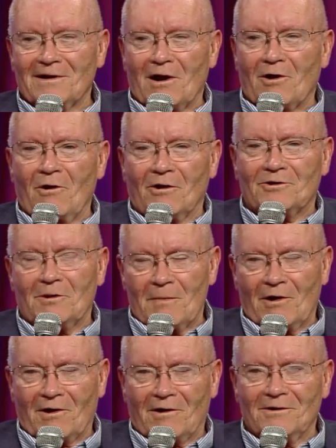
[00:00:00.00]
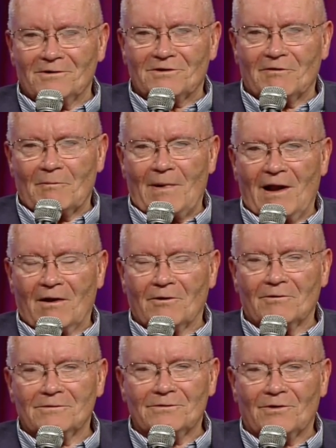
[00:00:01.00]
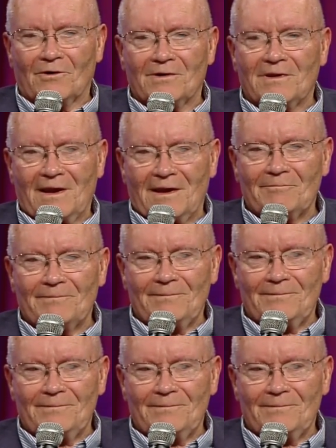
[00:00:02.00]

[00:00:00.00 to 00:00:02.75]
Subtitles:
I call it the miracles of Apollo 13.